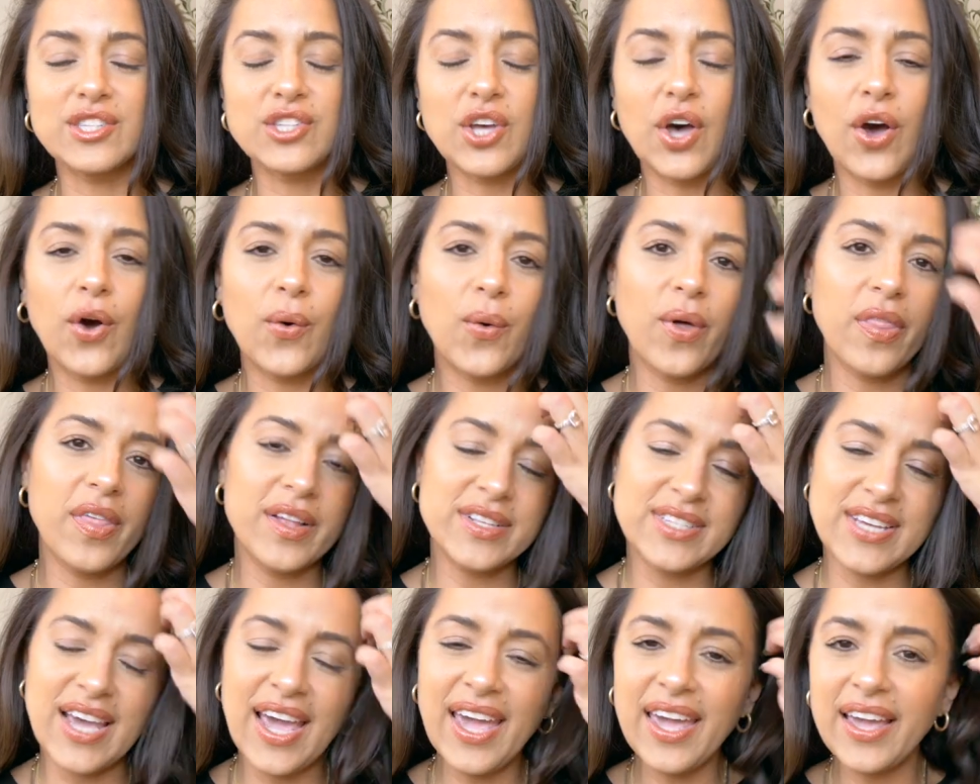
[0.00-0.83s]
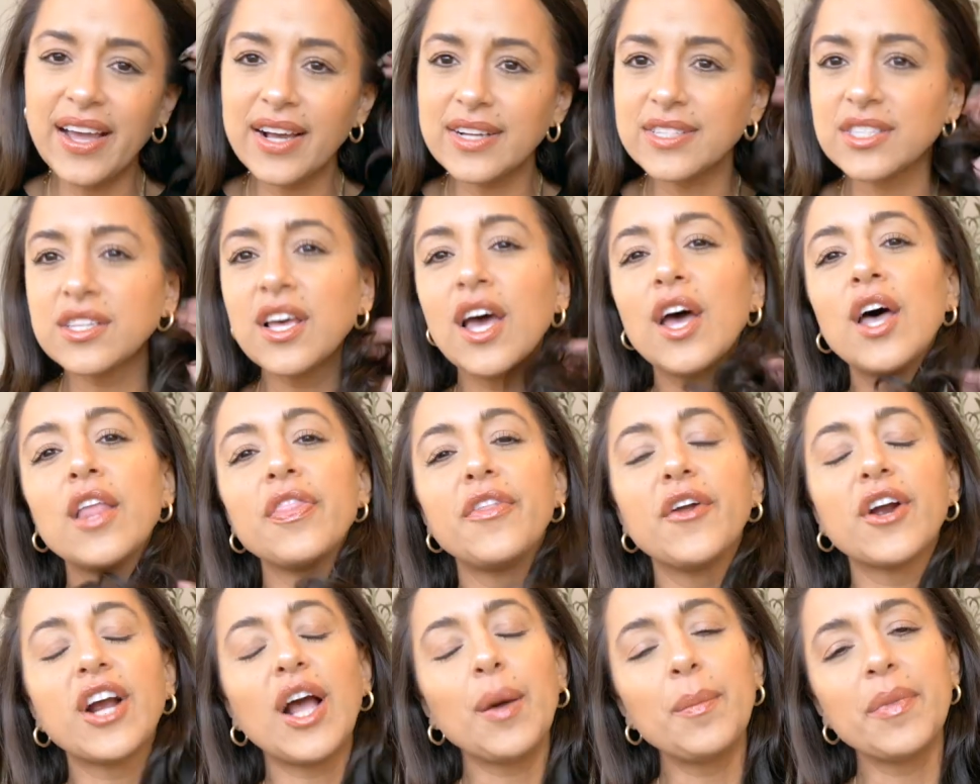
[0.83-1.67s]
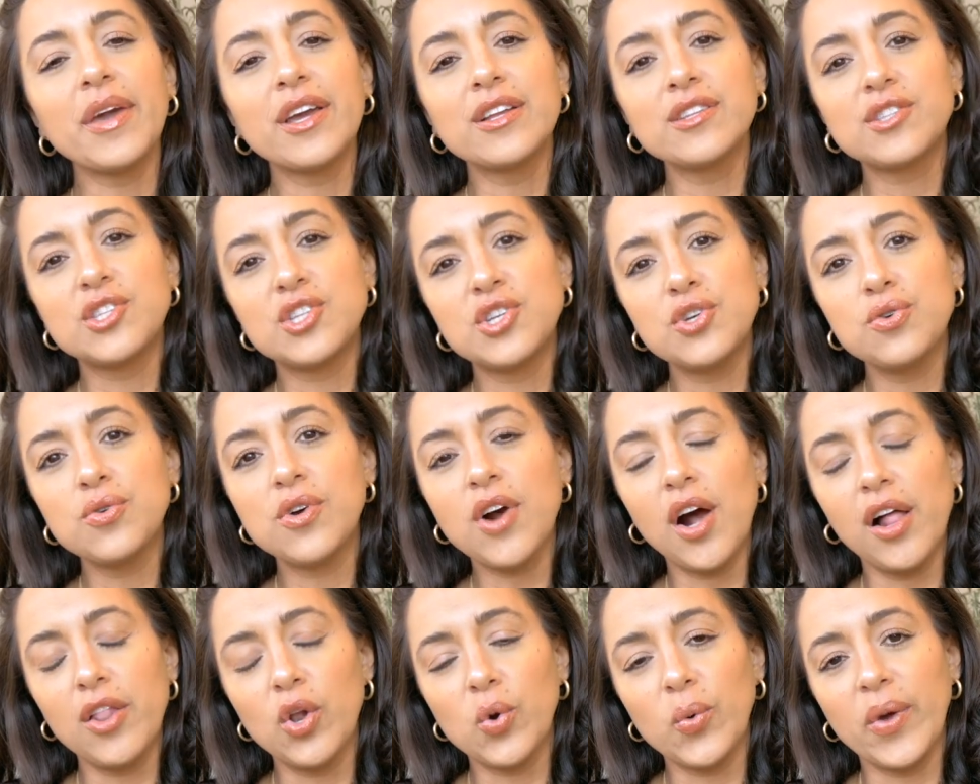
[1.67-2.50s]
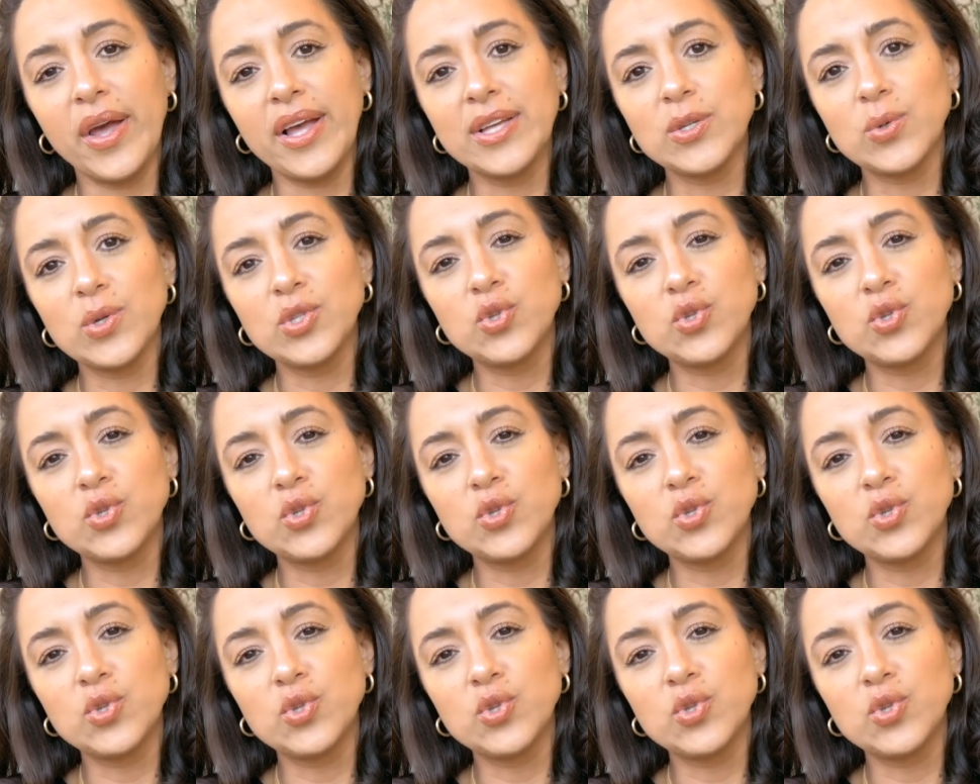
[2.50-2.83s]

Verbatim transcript: So the tanks, they're coming in two colorways.